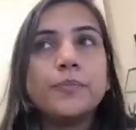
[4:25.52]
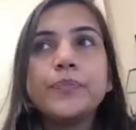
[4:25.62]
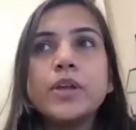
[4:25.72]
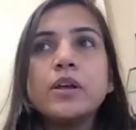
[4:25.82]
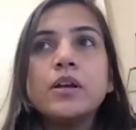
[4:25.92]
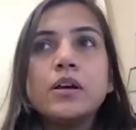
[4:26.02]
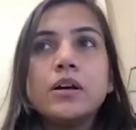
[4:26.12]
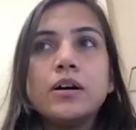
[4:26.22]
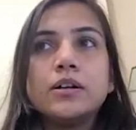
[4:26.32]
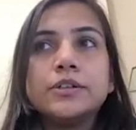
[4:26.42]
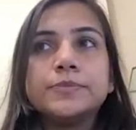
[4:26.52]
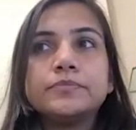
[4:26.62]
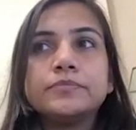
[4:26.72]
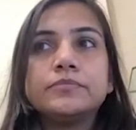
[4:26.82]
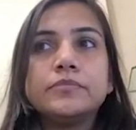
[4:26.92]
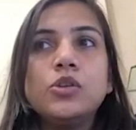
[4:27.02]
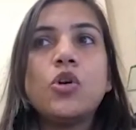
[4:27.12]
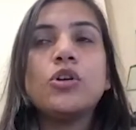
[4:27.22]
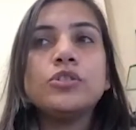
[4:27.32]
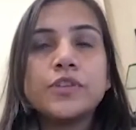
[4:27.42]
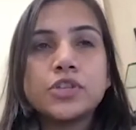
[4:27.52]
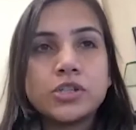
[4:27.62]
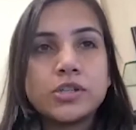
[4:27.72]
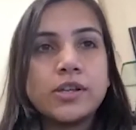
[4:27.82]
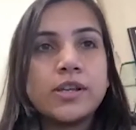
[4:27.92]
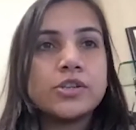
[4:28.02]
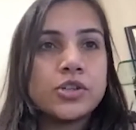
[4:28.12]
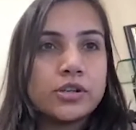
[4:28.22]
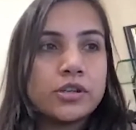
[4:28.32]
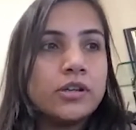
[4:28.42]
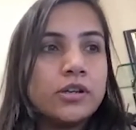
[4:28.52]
Um, a lot of digital agenda